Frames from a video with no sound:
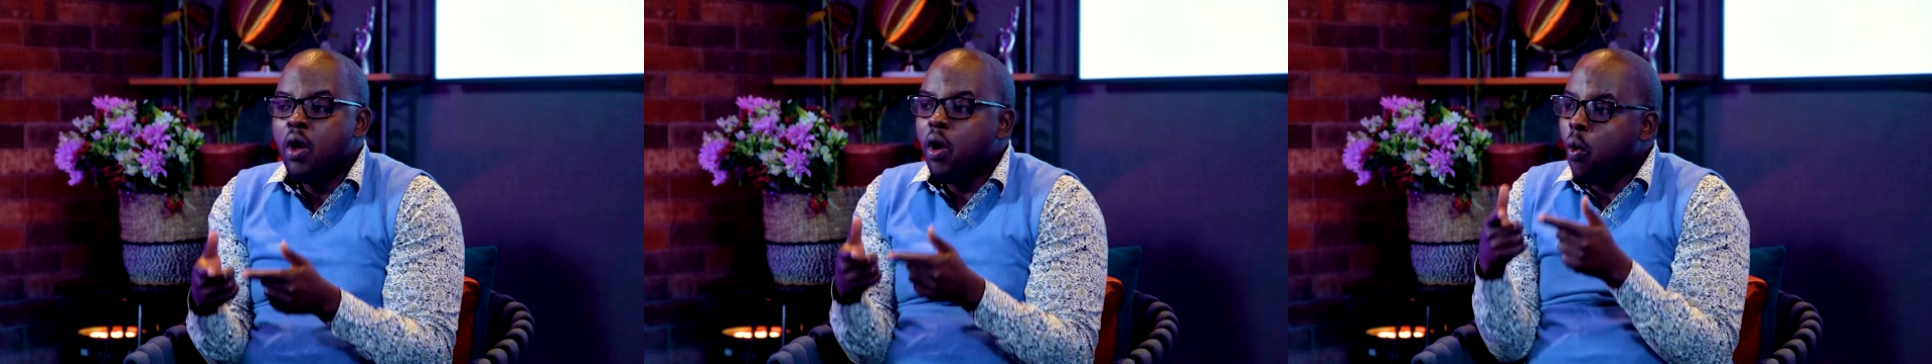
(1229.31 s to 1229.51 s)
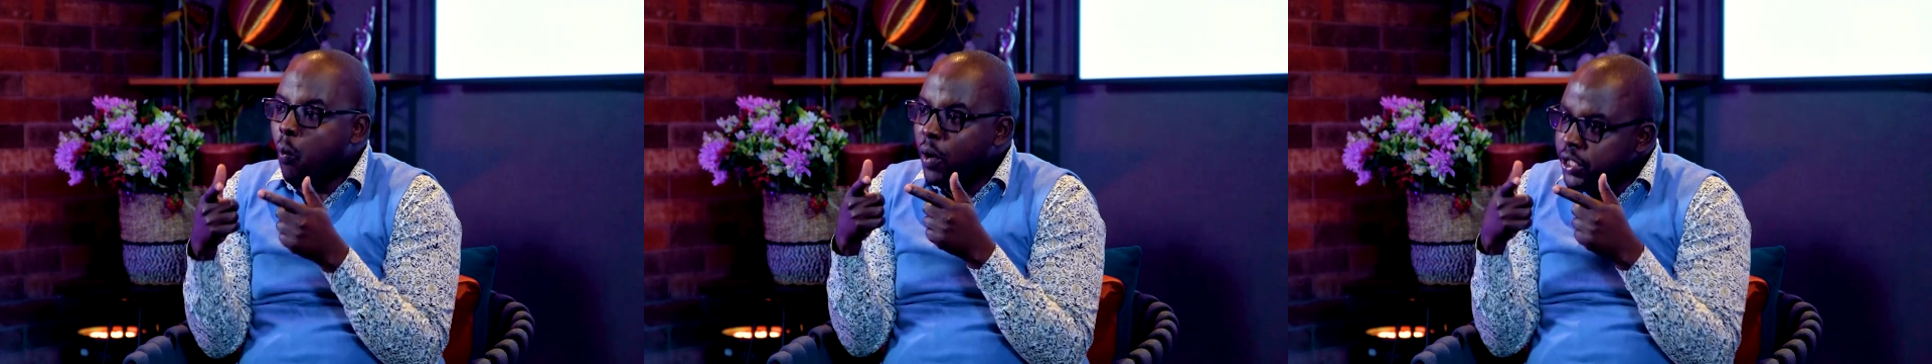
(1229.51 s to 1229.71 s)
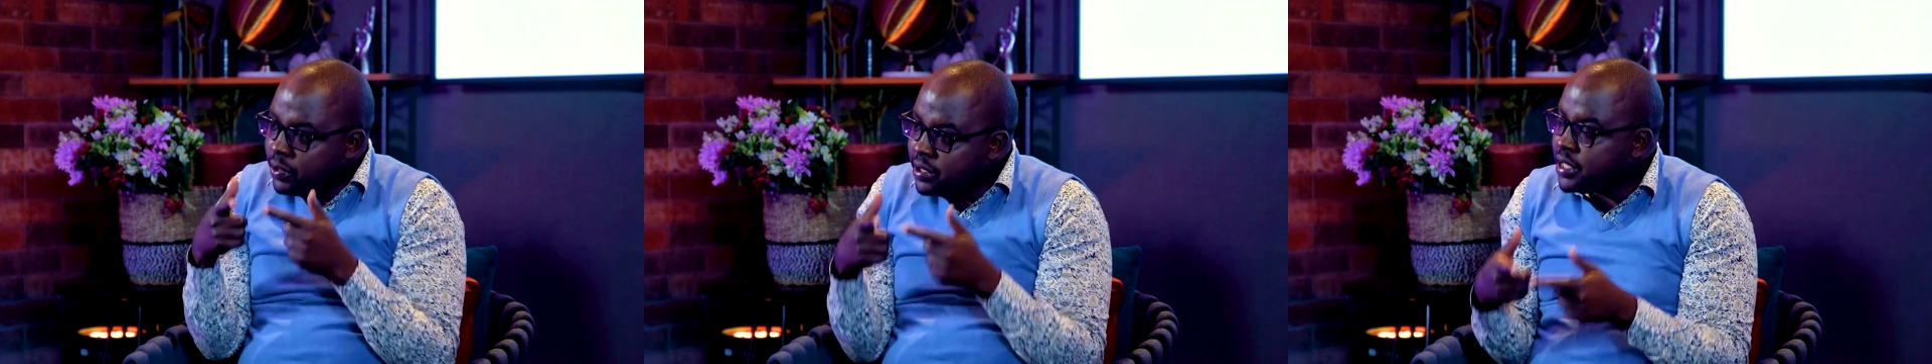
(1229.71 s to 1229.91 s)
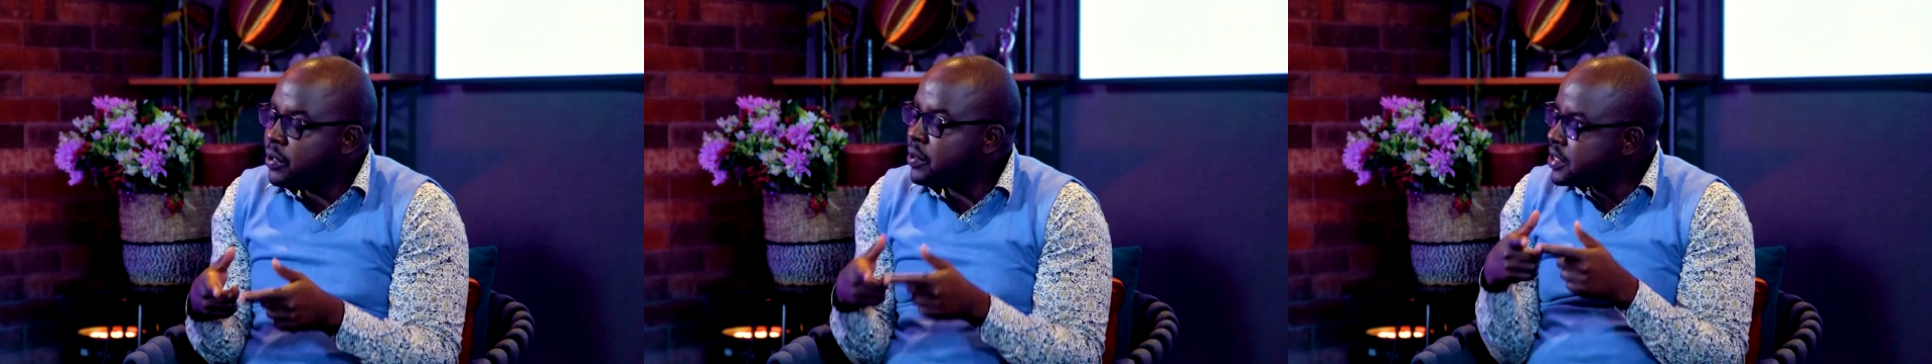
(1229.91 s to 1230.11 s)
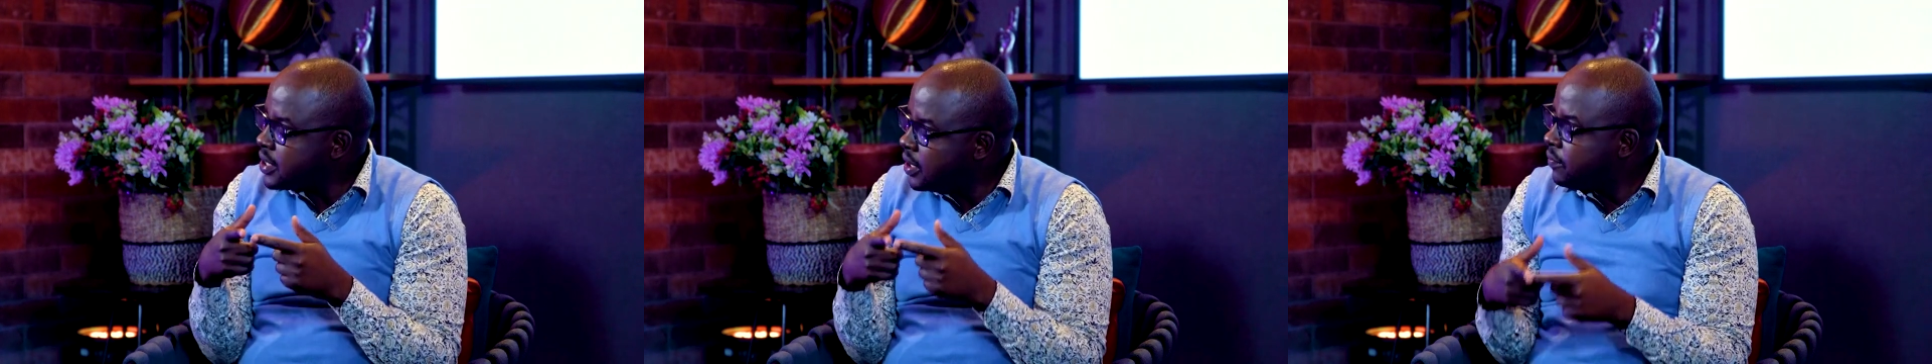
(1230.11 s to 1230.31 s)
When you see
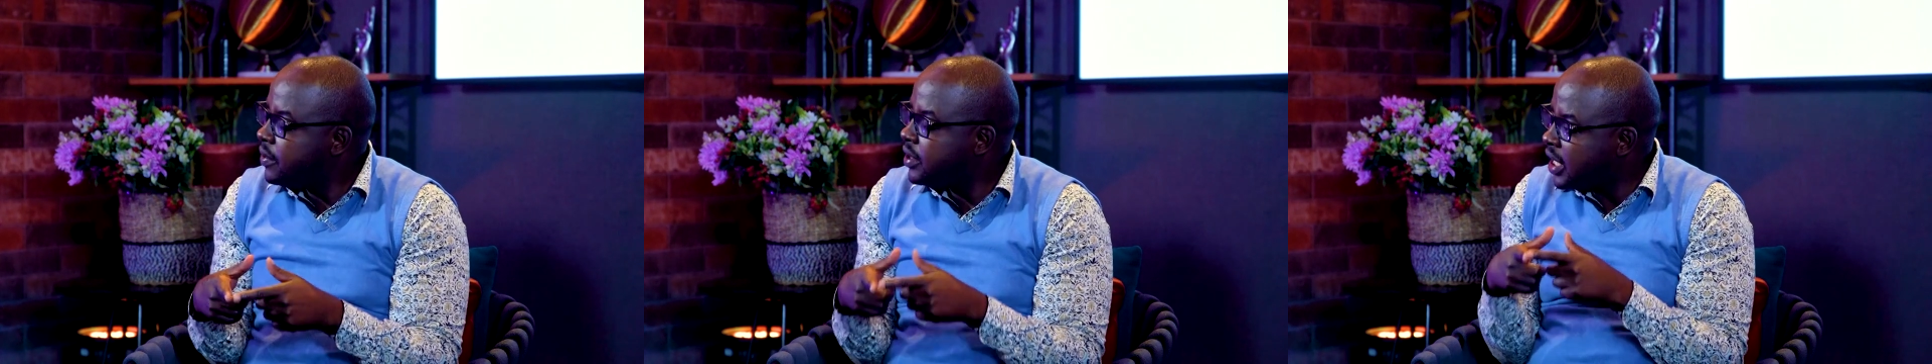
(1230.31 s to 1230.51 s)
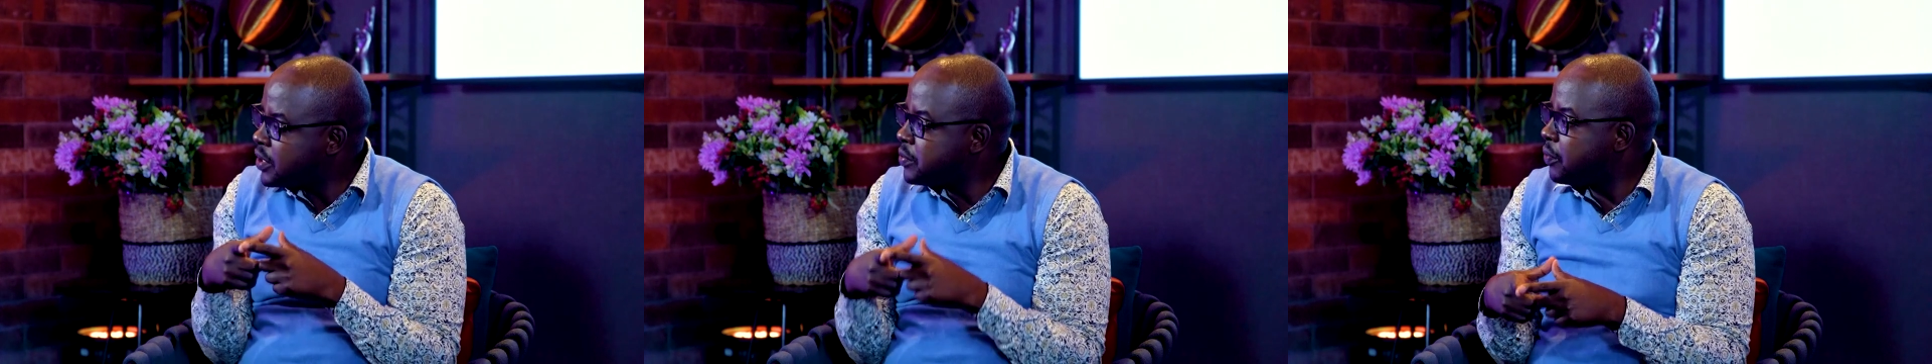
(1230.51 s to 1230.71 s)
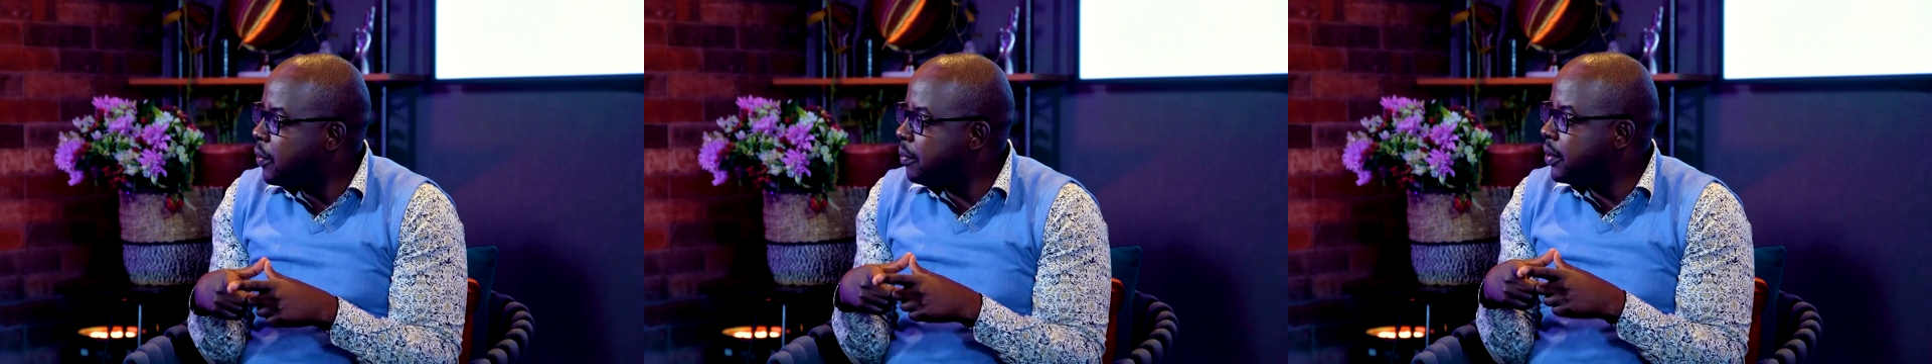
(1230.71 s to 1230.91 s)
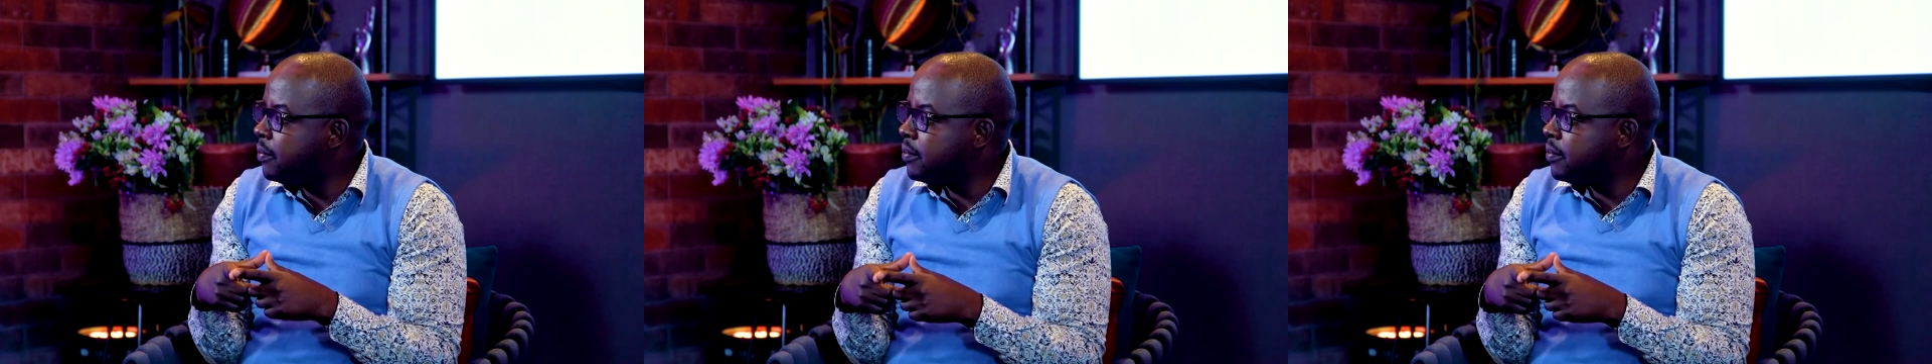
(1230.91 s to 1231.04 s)
yourself in that problem,